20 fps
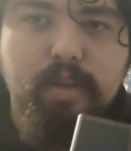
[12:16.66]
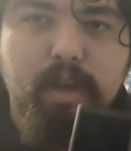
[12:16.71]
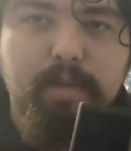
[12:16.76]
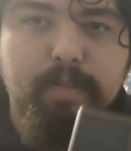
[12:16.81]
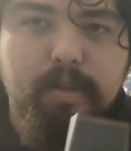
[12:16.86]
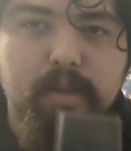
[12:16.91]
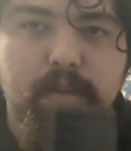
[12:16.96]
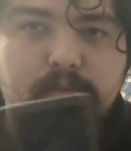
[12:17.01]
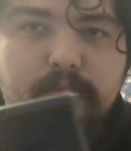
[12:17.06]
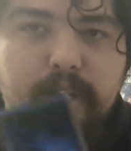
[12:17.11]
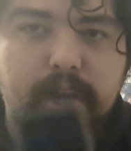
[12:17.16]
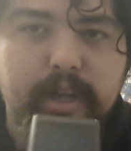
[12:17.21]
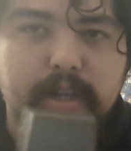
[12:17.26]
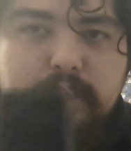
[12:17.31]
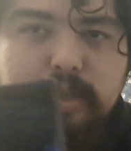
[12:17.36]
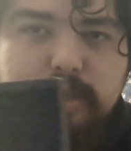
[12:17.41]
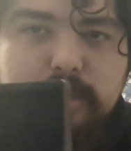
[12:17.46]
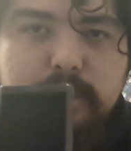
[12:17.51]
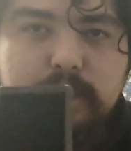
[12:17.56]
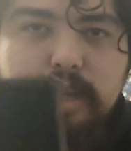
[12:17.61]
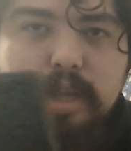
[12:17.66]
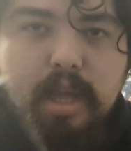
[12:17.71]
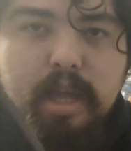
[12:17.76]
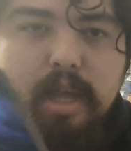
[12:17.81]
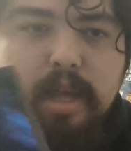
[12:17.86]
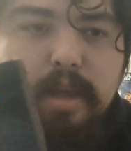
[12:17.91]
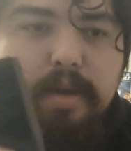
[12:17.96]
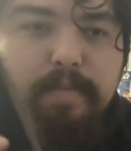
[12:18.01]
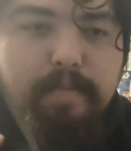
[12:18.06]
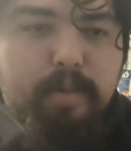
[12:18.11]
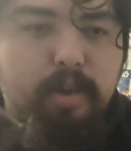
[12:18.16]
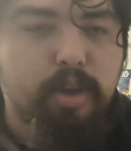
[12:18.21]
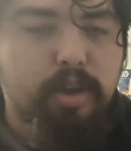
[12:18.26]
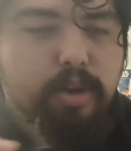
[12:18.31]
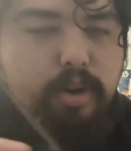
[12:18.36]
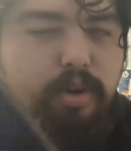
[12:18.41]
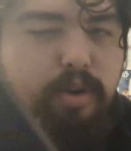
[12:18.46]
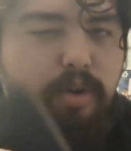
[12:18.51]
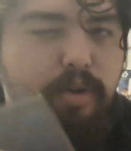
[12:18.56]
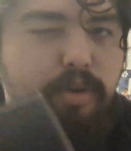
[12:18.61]
type of devices, but you
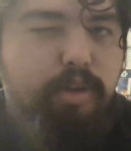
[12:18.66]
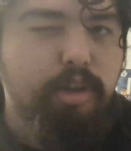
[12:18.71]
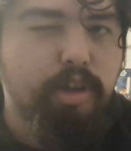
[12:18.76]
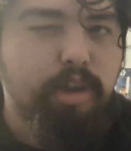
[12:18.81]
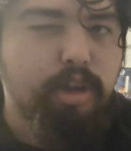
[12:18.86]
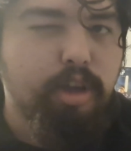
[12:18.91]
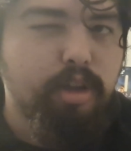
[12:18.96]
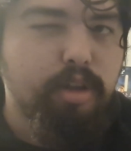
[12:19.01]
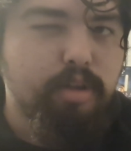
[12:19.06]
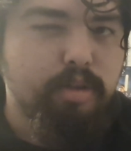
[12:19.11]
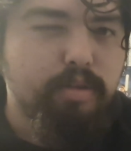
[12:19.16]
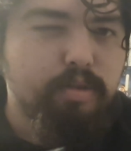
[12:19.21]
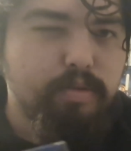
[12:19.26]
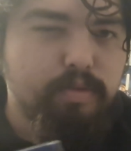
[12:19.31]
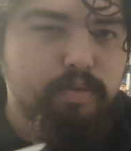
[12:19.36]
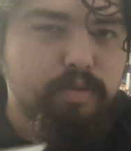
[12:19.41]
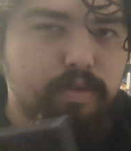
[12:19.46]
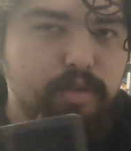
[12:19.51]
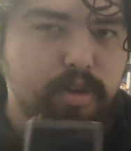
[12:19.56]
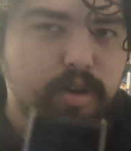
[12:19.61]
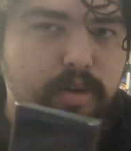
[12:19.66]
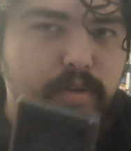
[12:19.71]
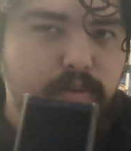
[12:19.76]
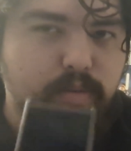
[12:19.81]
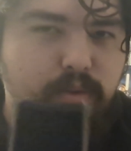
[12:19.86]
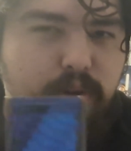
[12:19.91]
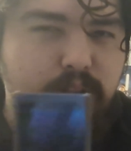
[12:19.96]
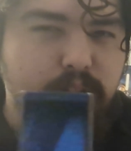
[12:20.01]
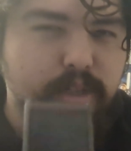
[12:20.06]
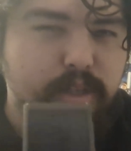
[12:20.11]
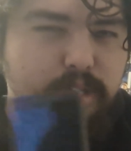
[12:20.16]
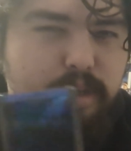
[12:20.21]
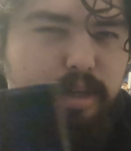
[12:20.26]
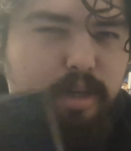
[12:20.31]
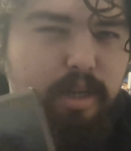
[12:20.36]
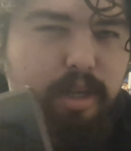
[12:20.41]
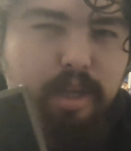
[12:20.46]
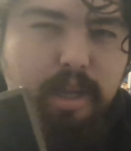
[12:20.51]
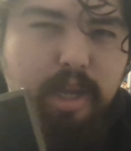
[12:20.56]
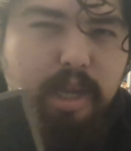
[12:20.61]
can only get certain ones in
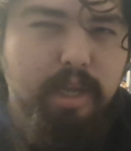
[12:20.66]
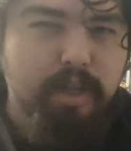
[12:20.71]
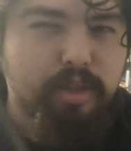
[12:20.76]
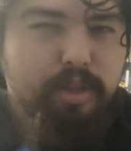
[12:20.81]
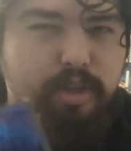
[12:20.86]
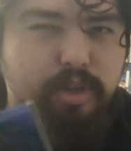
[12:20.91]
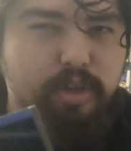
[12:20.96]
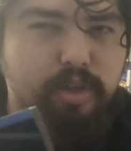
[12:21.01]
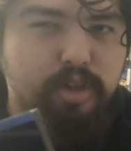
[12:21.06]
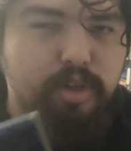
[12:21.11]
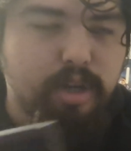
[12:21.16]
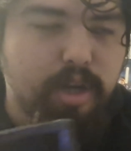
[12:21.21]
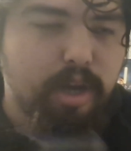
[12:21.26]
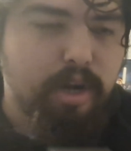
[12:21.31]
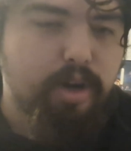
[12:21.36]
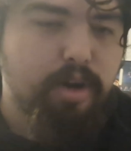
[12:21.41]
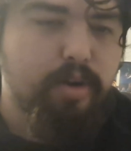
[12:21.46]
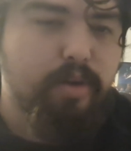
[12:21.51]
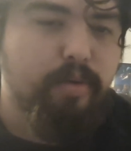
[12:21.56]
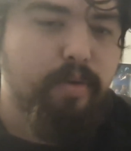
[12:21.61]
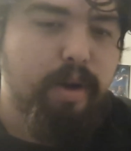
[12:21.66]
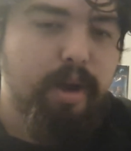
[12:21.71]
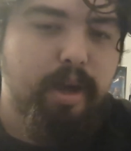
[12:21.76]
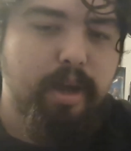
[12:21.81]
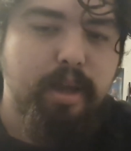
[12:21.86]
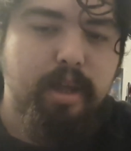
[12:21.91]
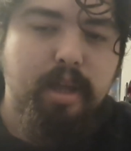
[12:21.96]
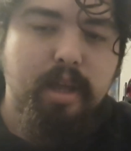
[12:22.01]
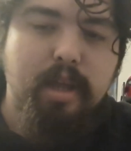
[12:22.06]
English. I don't know why.